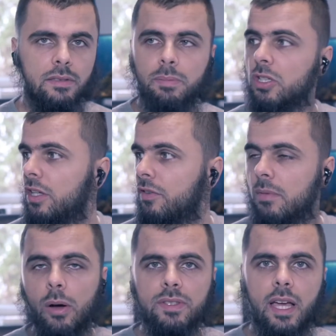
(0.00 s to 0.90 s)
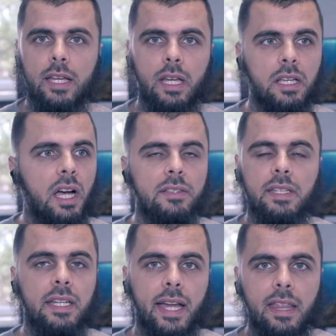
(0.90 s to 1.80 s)
Especially from outside, I can't
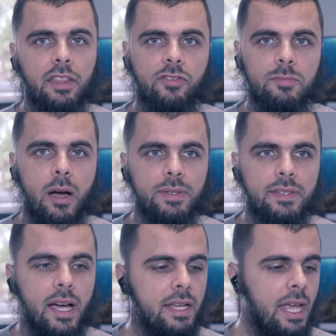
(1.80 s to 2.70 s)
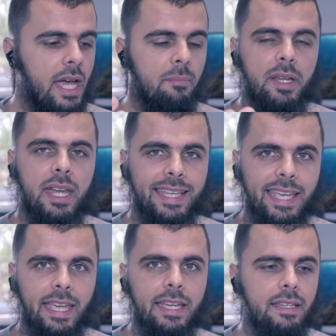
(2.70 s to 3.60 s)
hear anything from outside. But
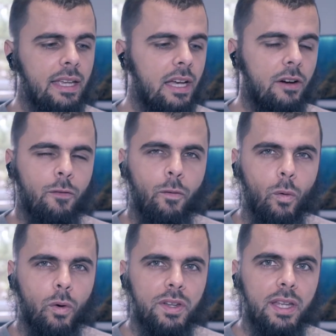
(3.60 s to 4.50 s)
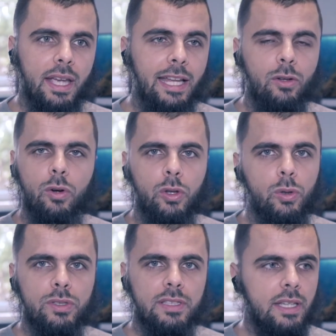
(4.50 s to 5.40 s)
again, for the indoor
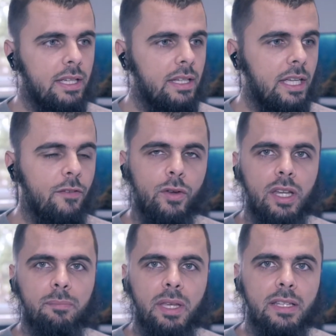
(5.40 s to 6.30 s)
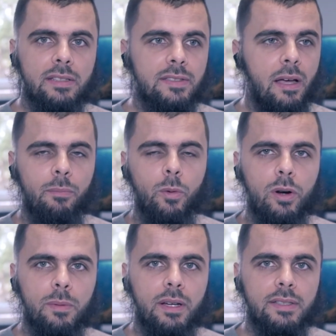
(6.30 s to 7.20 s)
use, if you're going to be in a
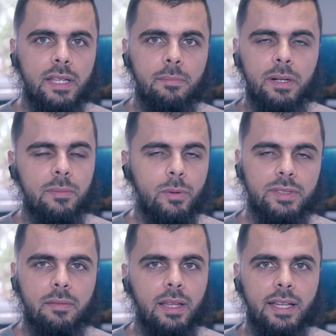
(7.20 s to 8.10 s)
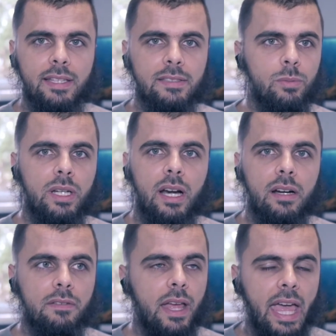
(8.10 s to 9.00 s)
suburb or something like this where there
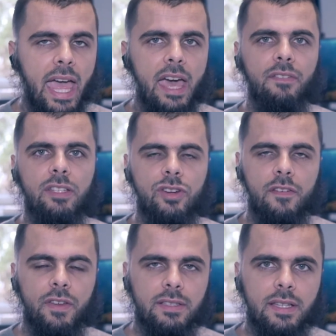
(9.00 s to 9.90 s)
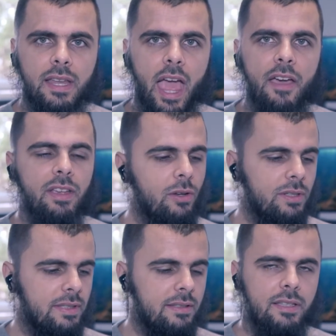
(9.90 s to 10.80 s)
are heavy traffics and heavy
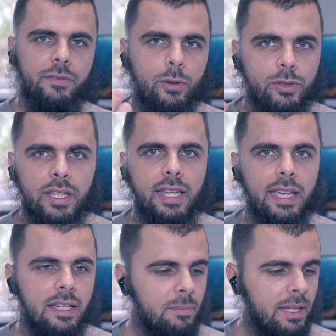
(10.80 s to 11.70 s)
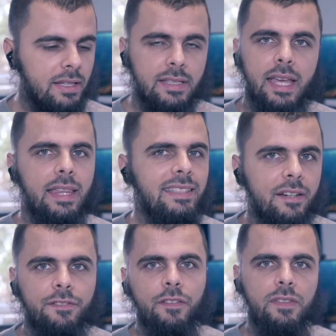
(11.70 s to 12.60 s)
noises, of course you're going to hear it, because these
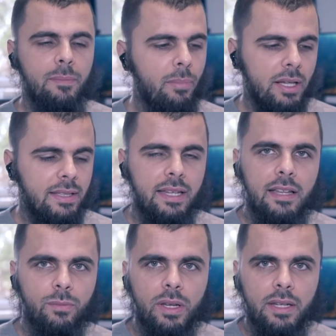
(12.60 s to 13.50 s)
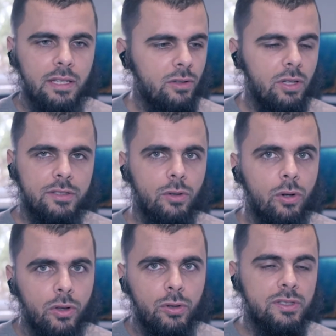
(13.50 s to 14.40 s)
are 50 bucks. They're not $100
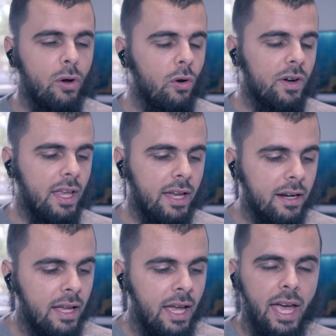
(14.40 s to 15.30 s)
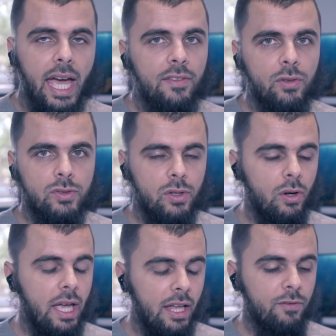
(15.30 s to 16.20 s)
or those over-ear headphones
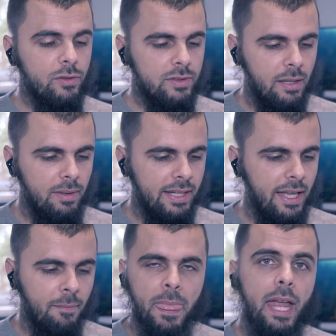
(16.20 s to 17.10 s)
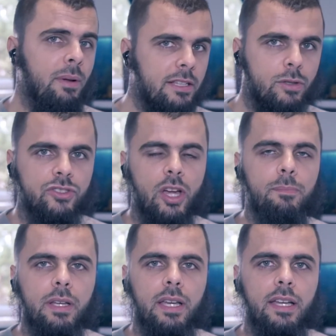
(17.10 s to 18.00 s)
or something like that. Anyway, let's go
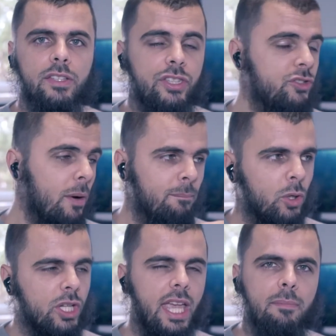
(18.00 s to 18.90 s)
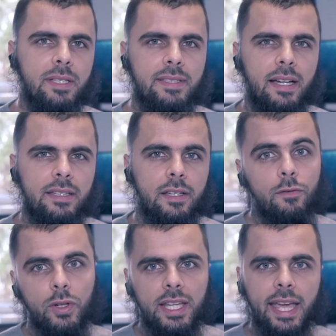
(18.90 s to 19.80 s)
jump to the gaming side
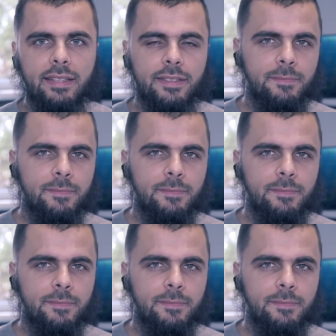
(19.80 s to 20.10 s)
for the end.